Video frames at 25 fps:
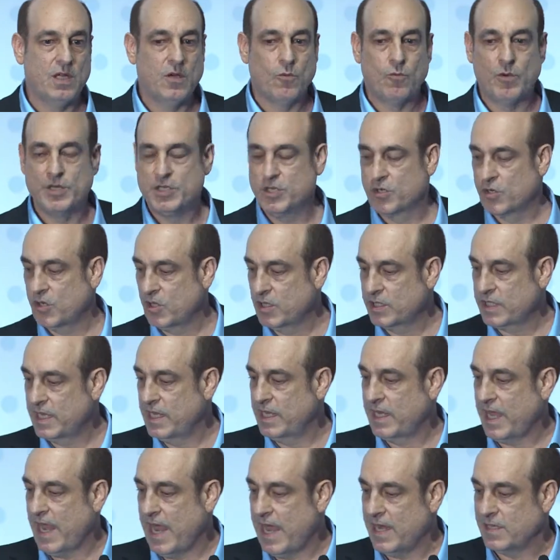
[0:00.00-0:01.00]
when you're
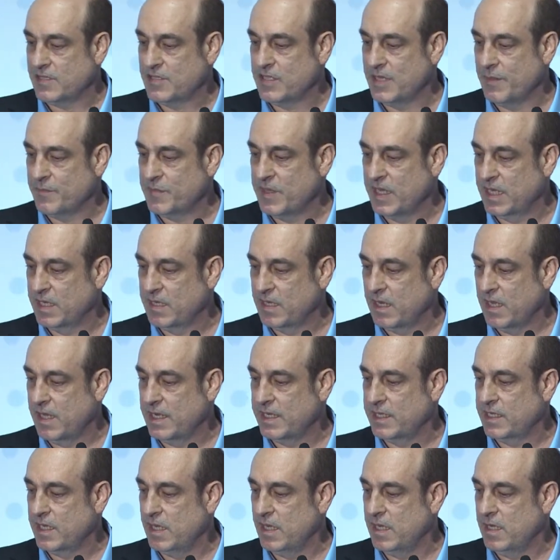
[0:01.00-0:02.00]
looking at something
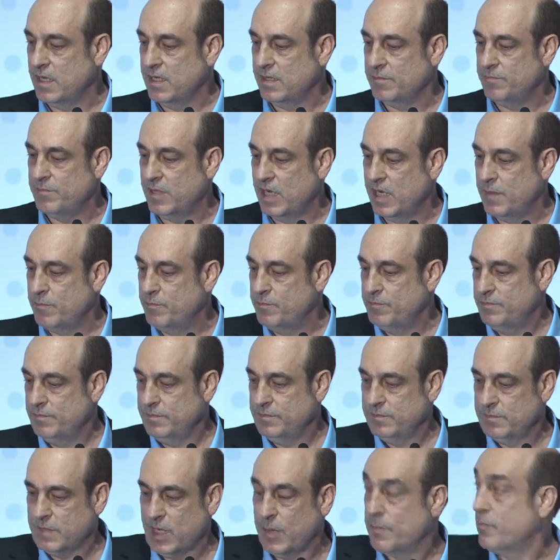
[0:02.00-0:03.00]
like
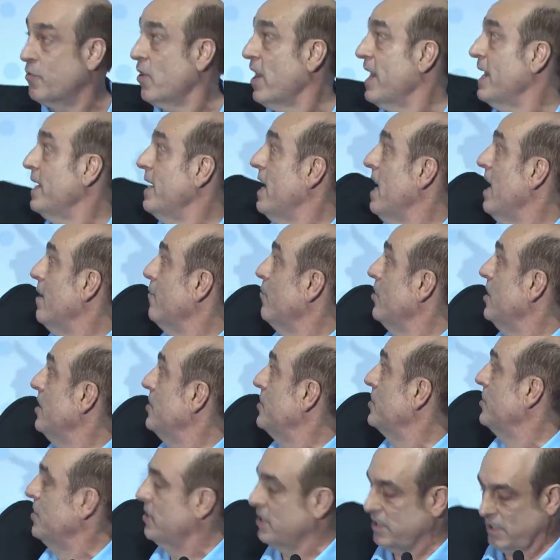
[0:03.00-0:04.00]
a brain
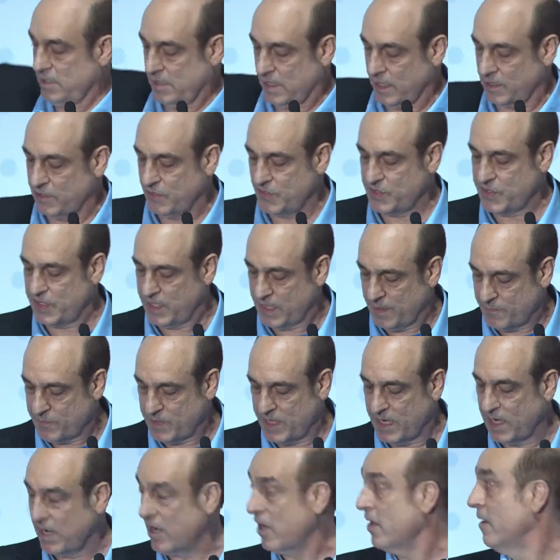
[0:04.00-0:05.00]
hemorrhage that you'll see up
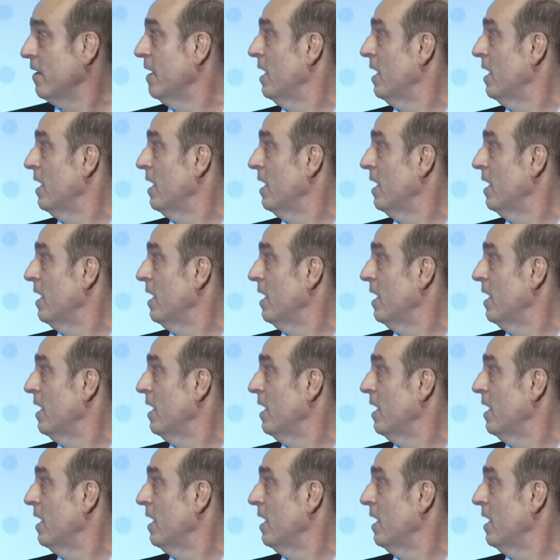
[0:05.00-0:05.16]
there,